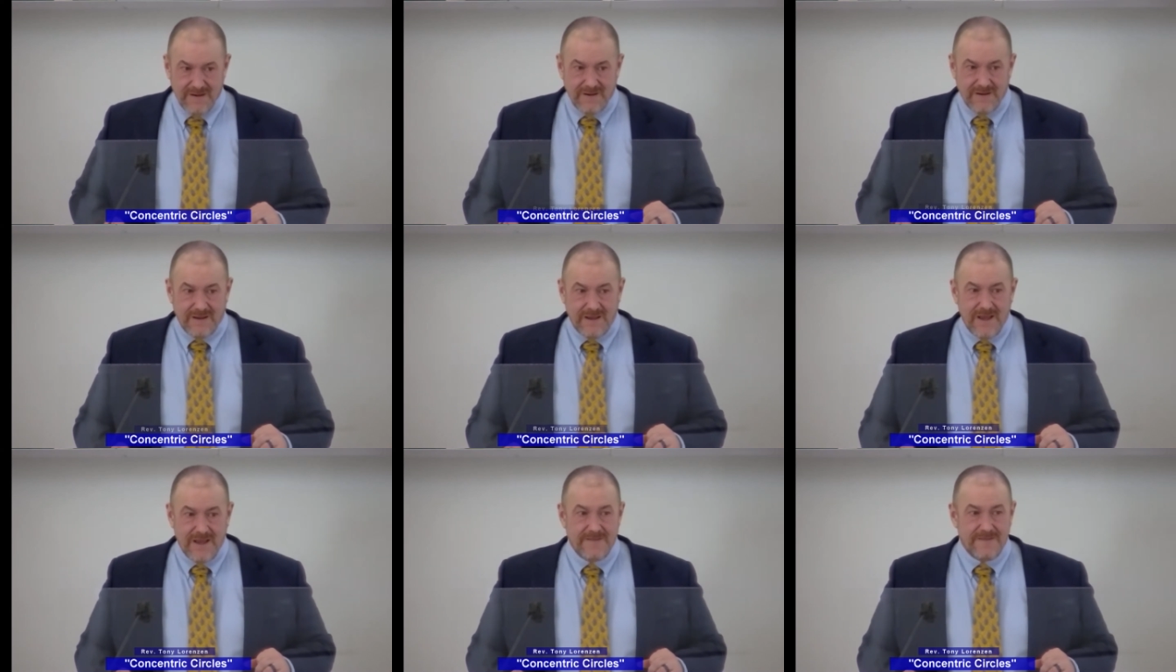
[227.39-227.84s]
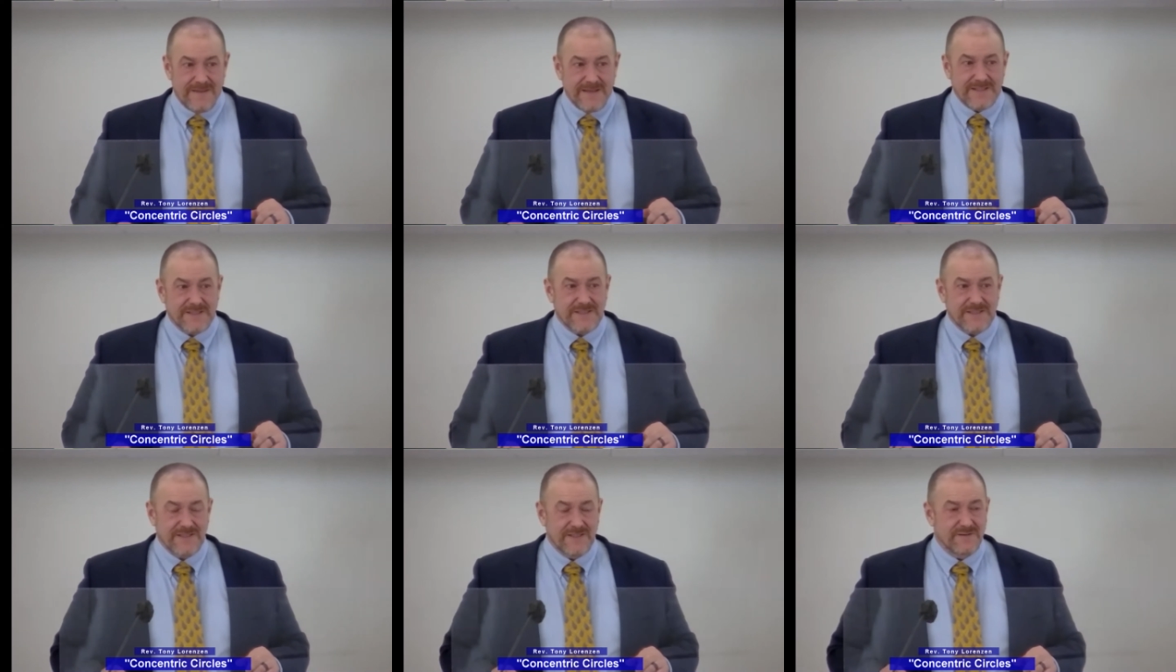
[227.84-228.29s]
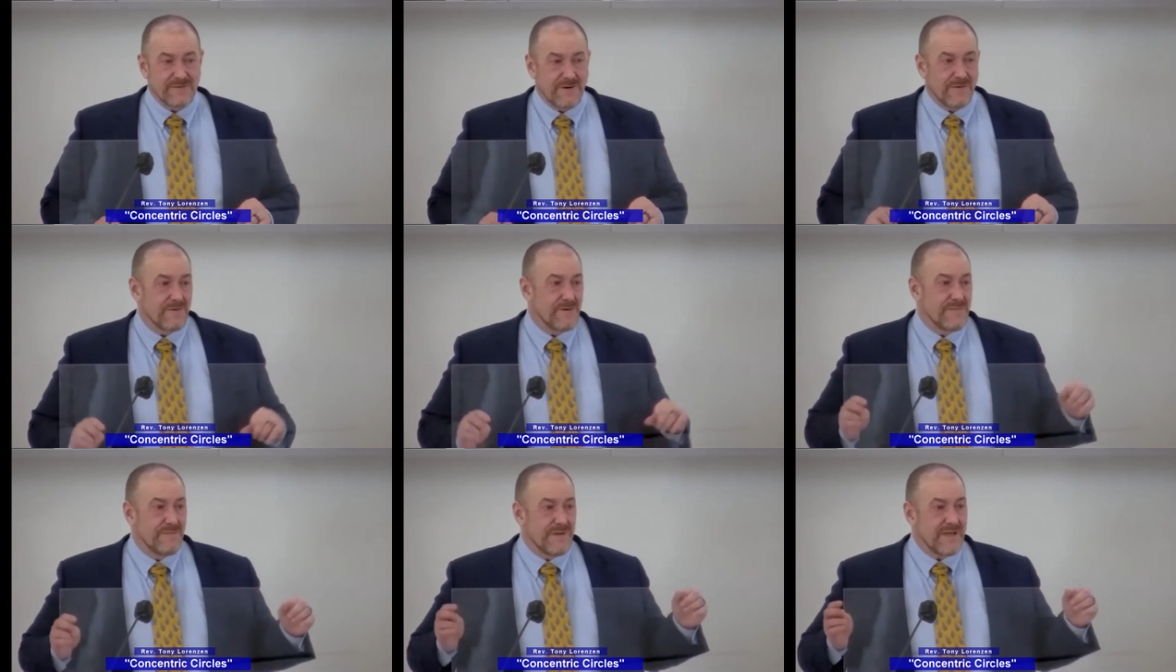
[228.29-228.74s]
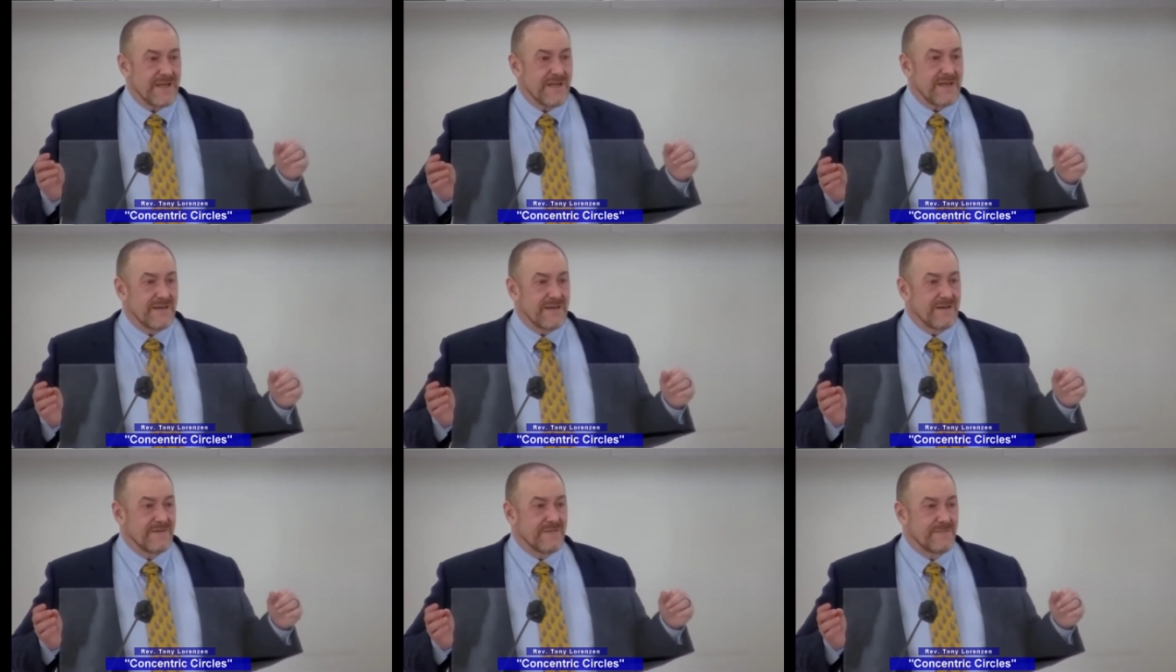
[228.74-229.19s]
And this is what we
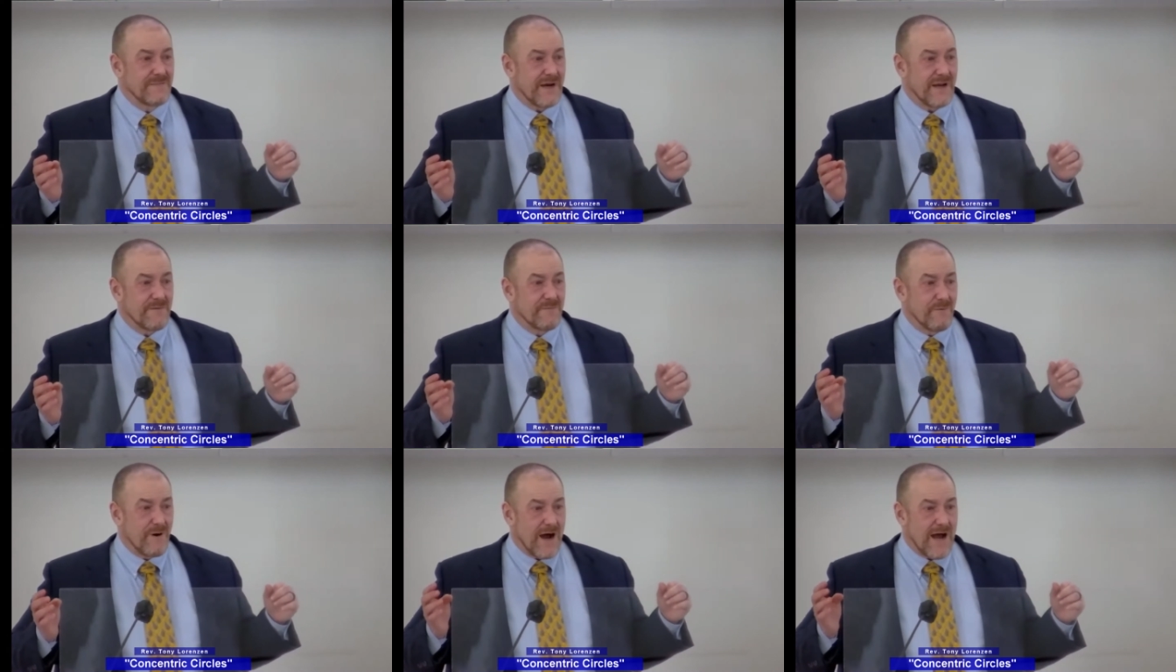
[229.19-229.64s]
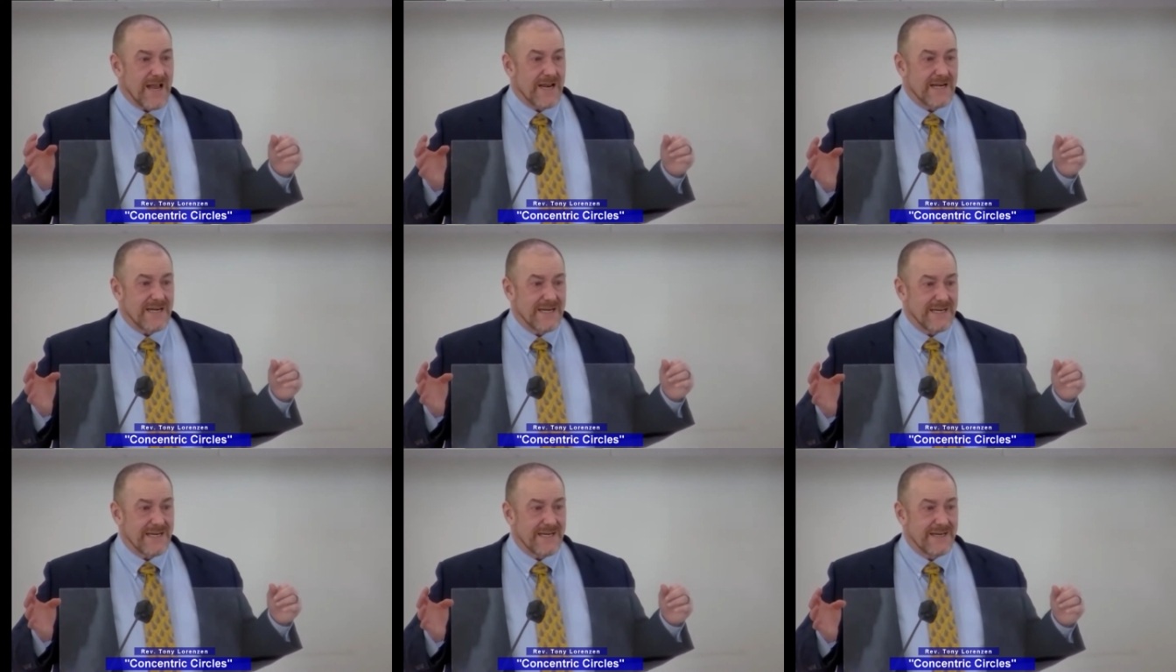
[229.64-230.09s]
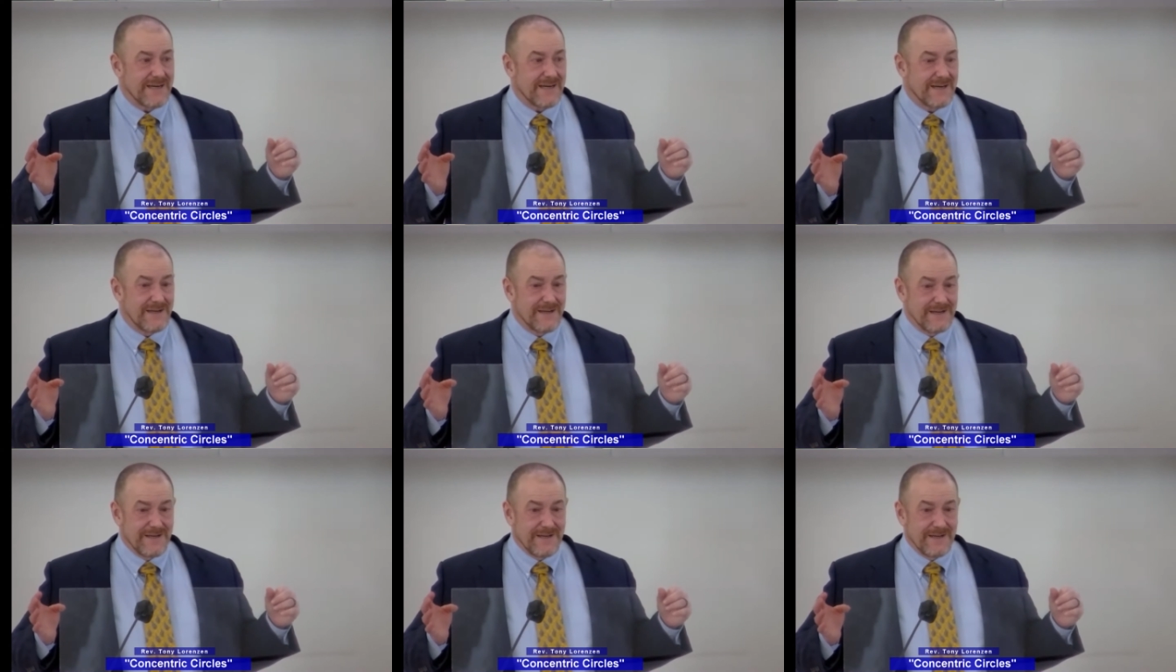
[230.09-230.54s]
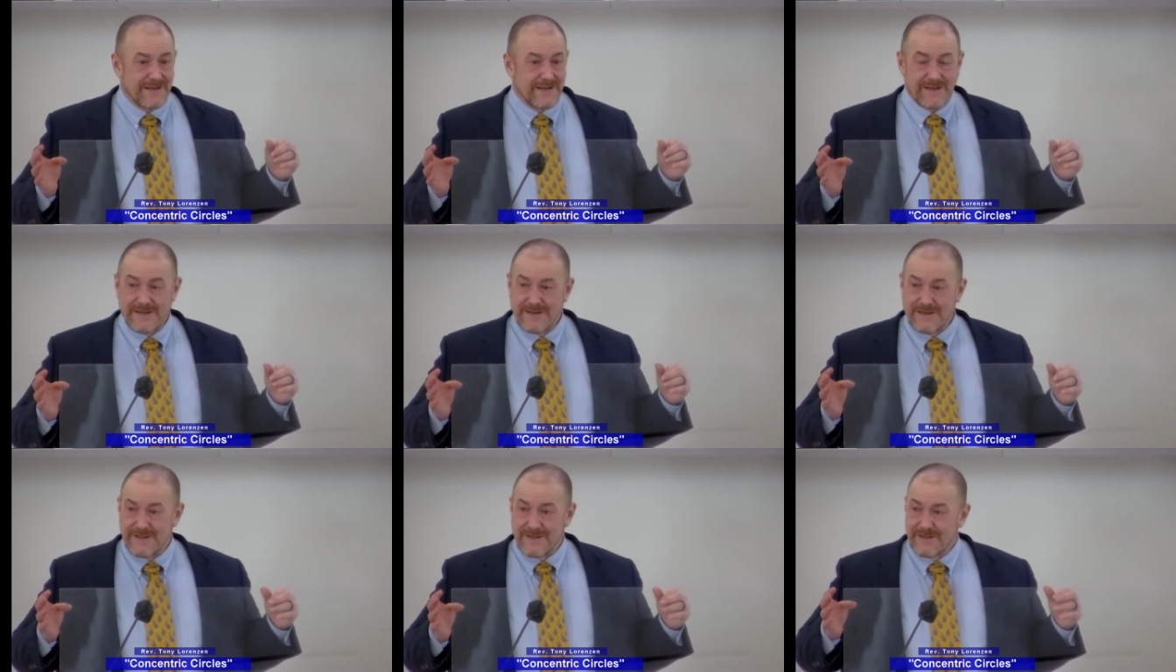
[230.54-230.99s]
mean by widening
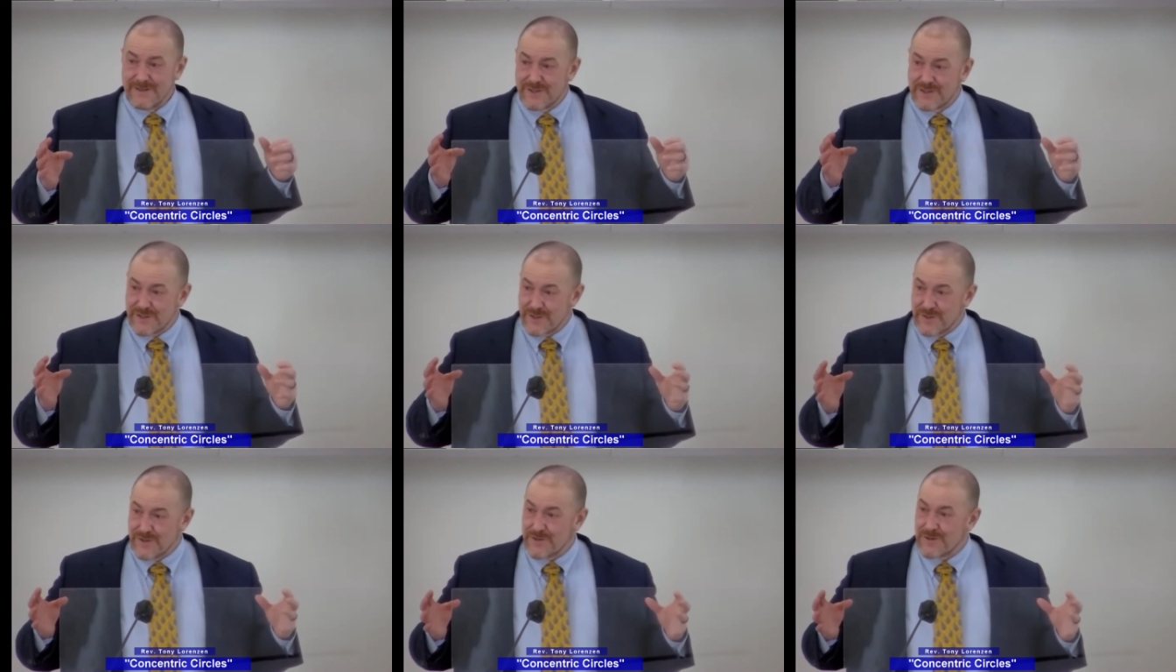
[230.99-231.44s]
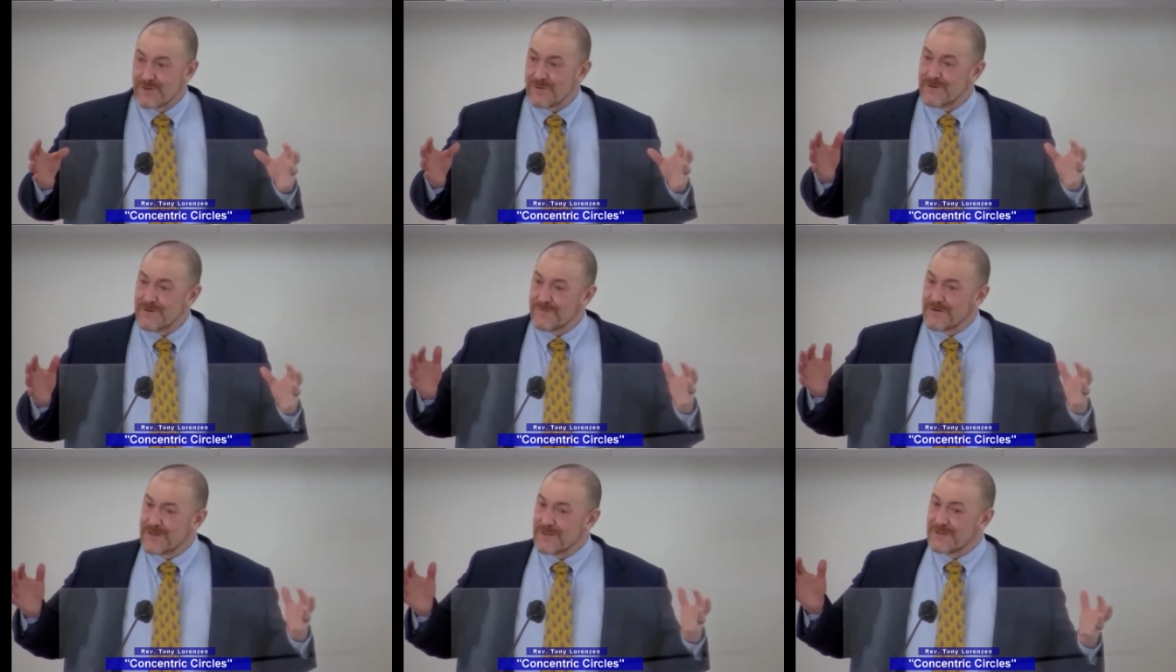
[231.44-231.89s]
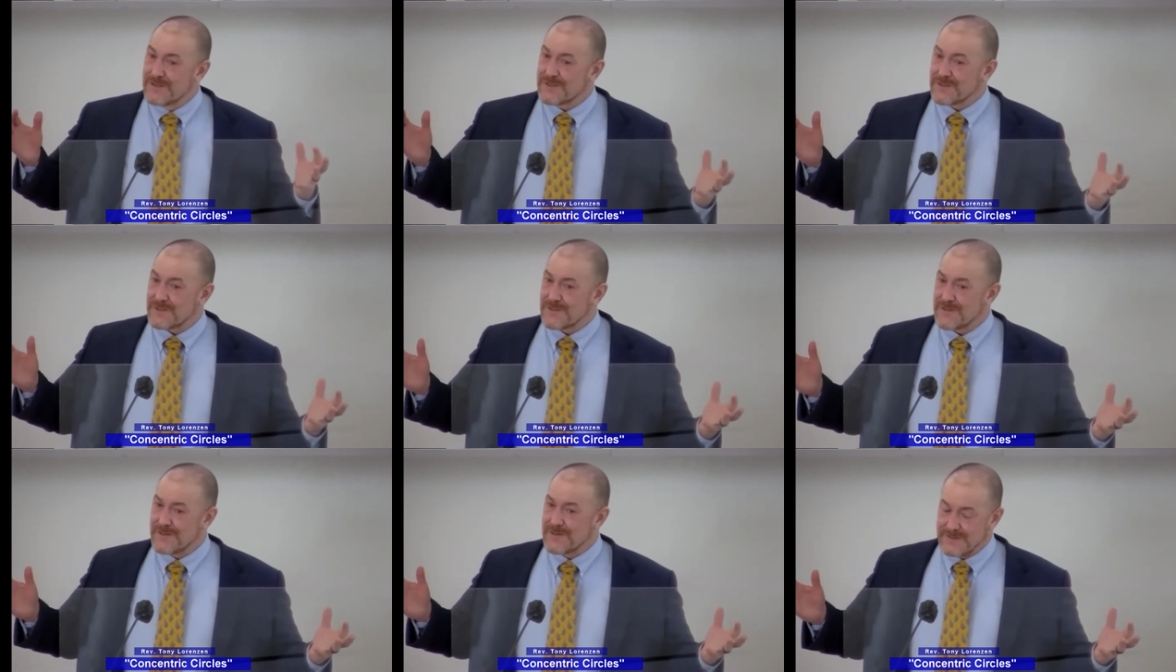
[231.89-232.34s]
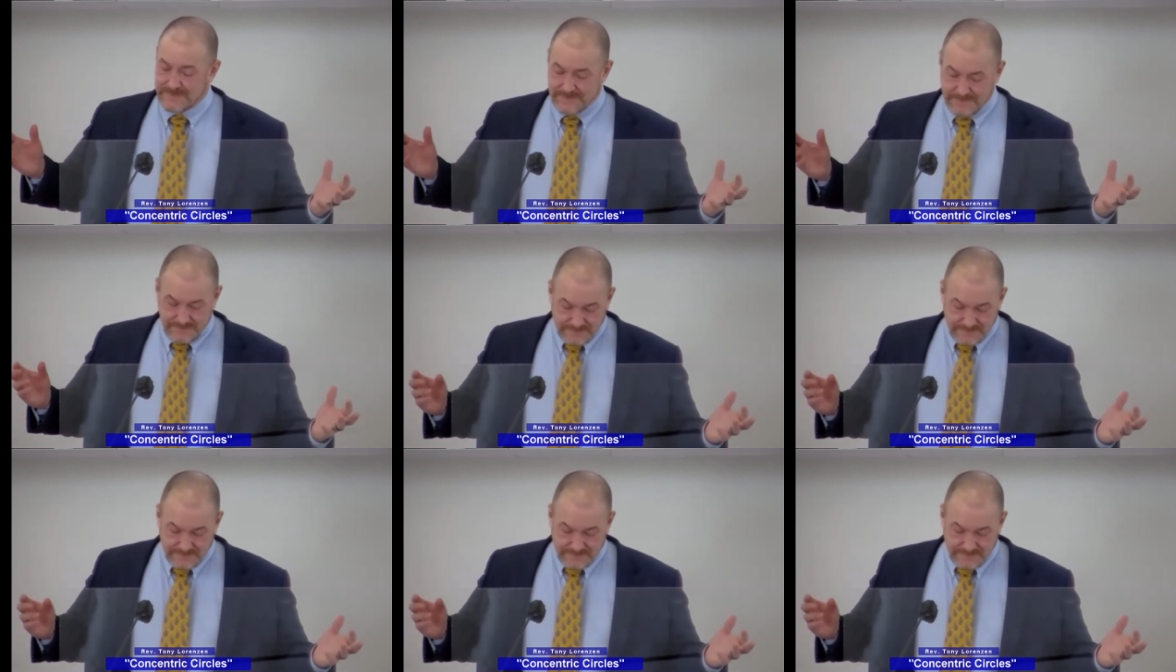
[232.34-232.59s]
the circle of concern.